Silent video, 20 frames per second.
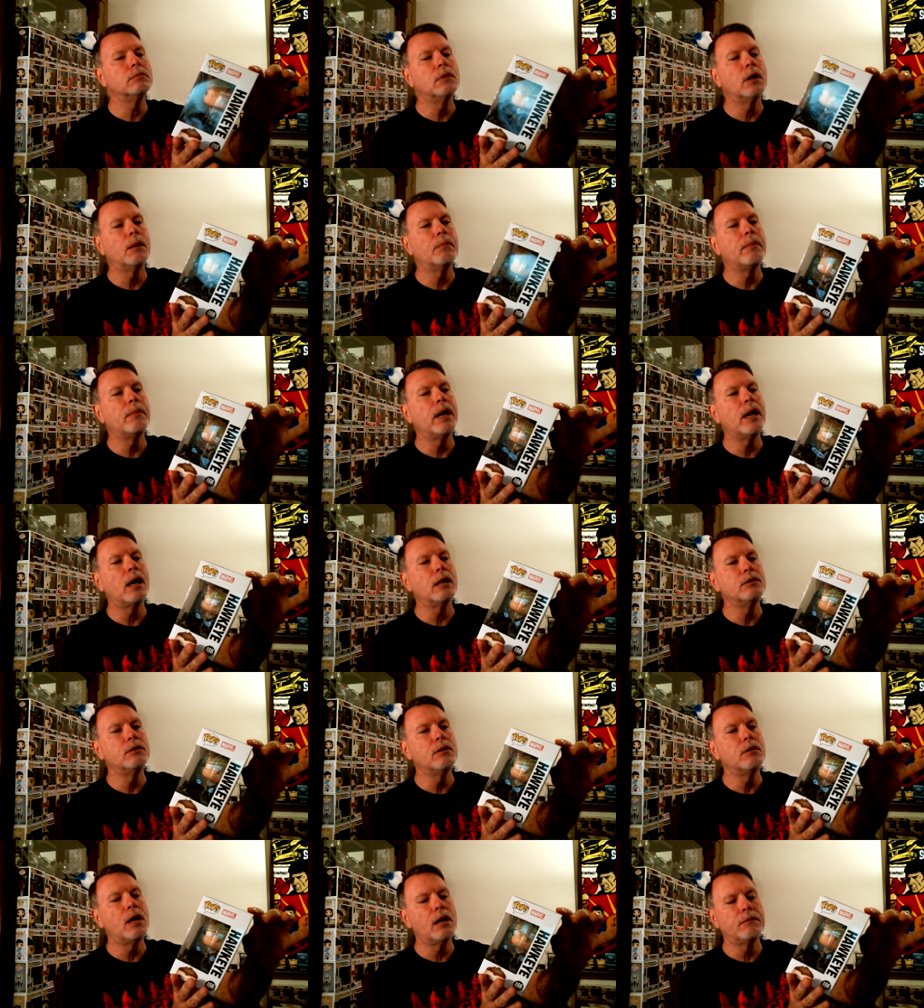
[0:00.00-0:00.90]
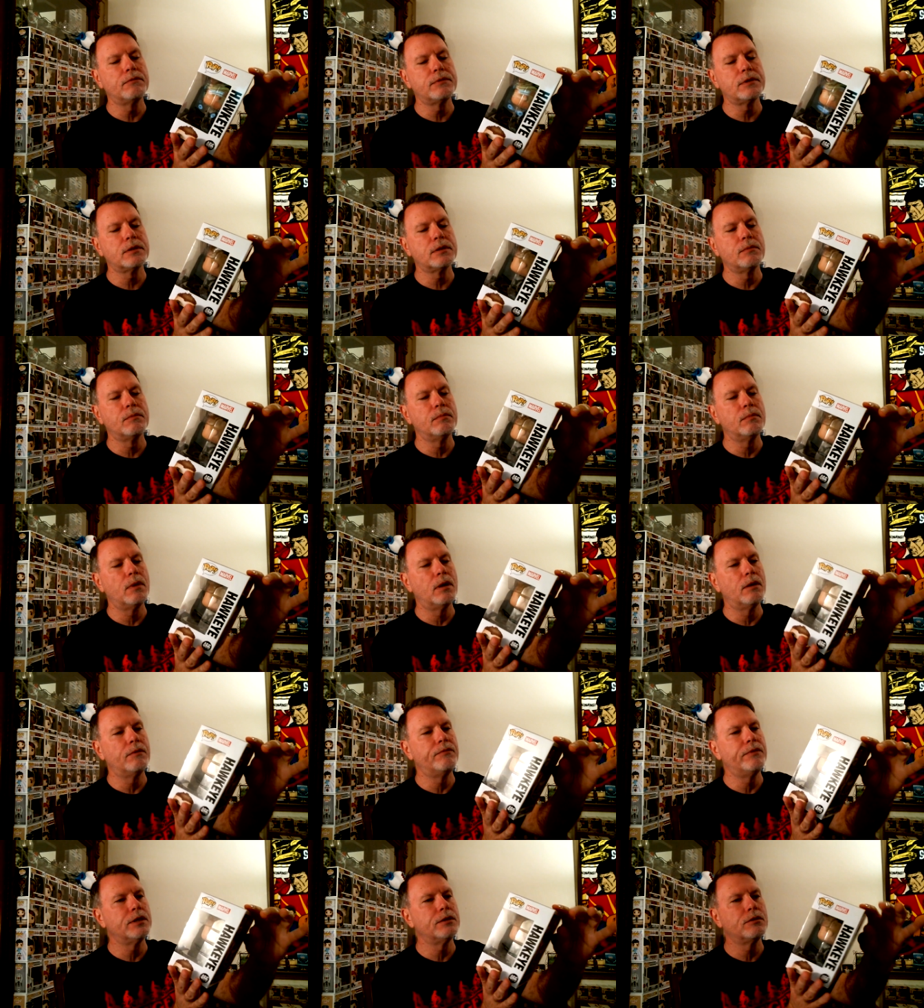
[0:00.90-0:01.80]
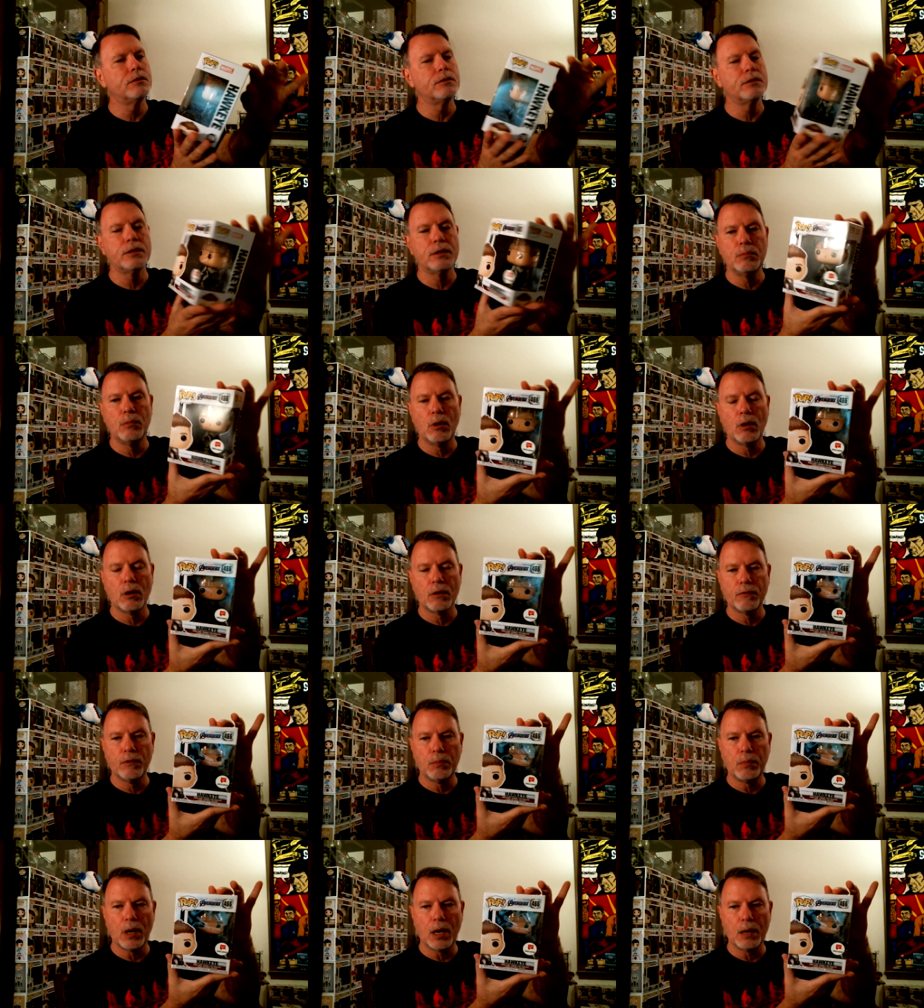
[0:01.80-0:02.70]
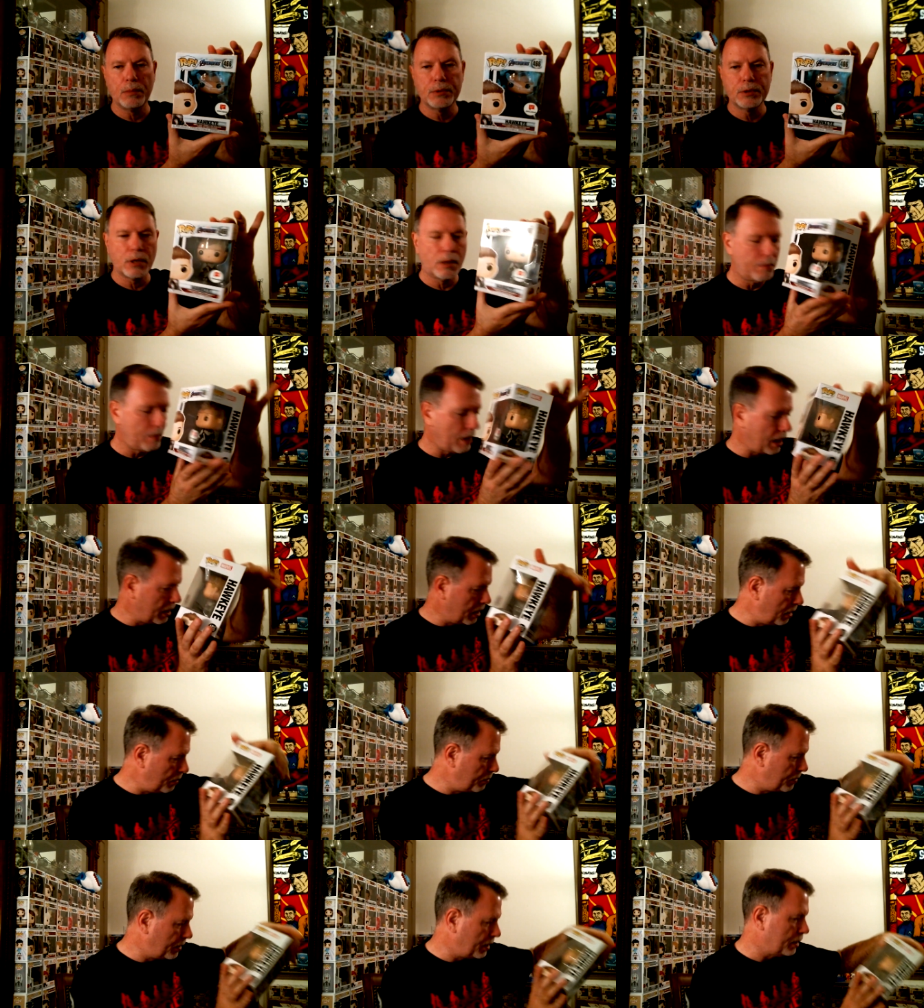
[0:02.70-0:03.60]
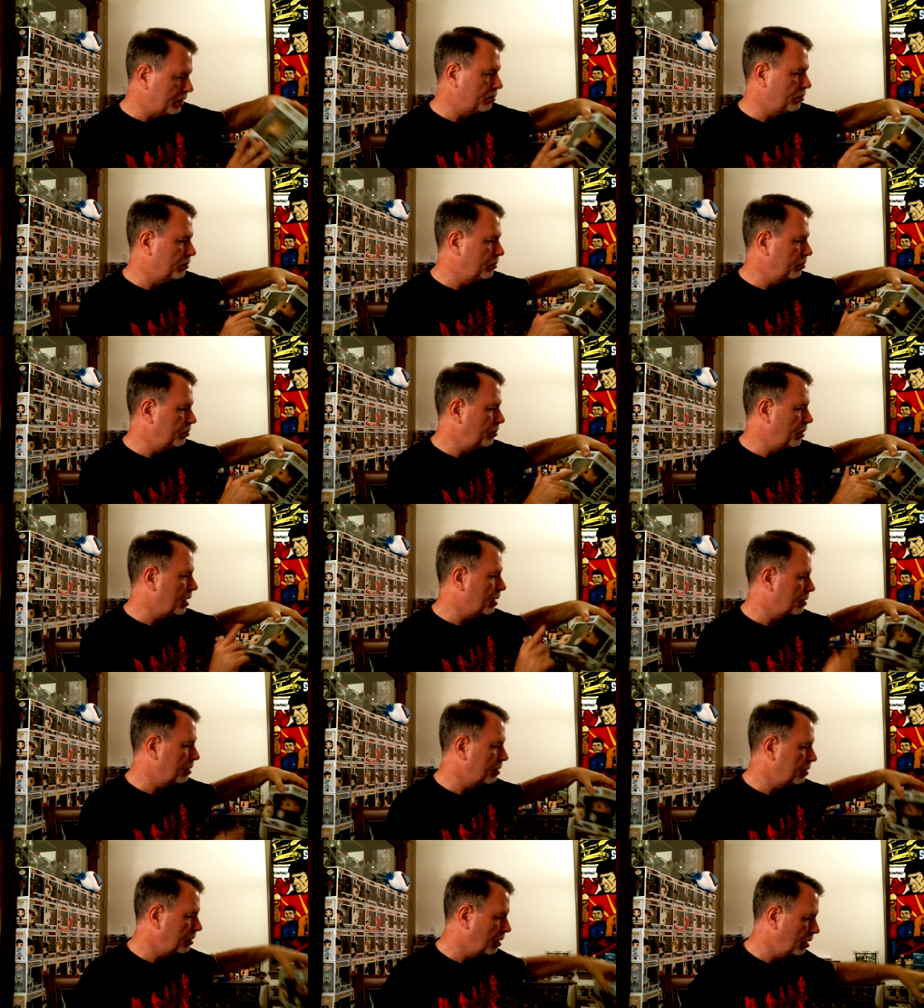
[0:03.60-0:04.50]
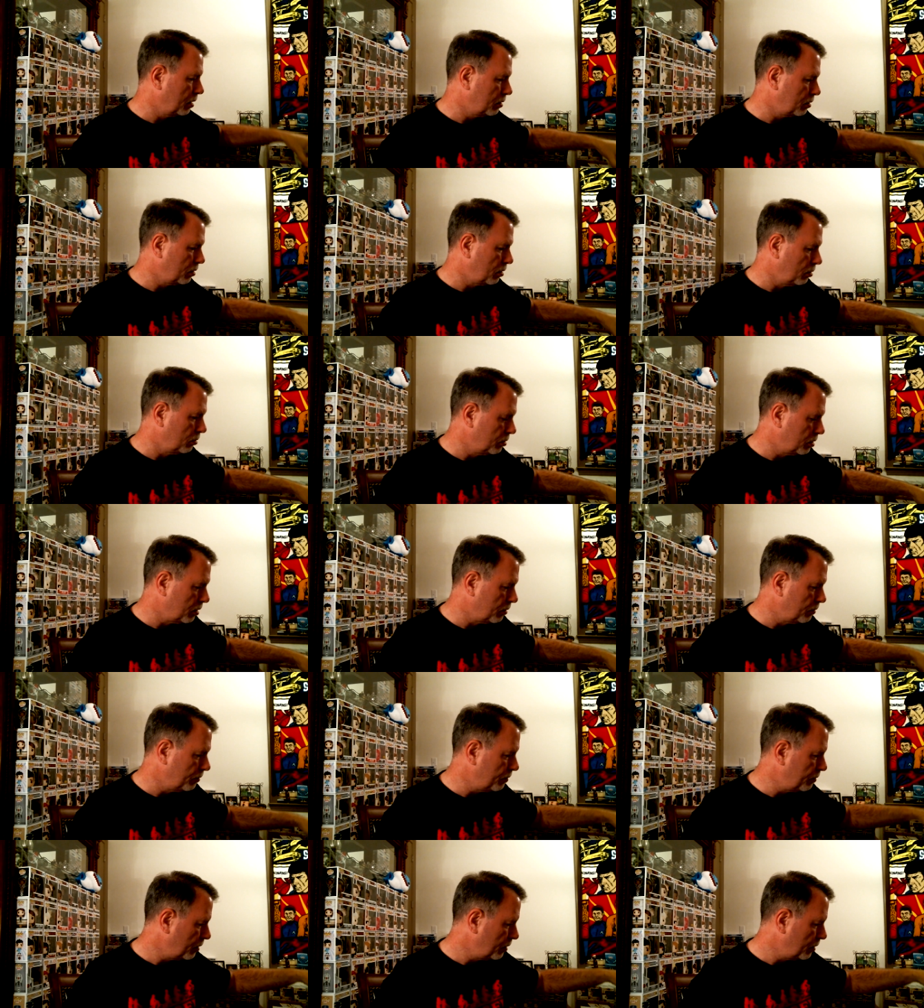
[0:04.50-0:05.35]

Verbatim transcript: I may. I do have some Avengers and Marvel pops, so I may keep this one because it's an exclusive.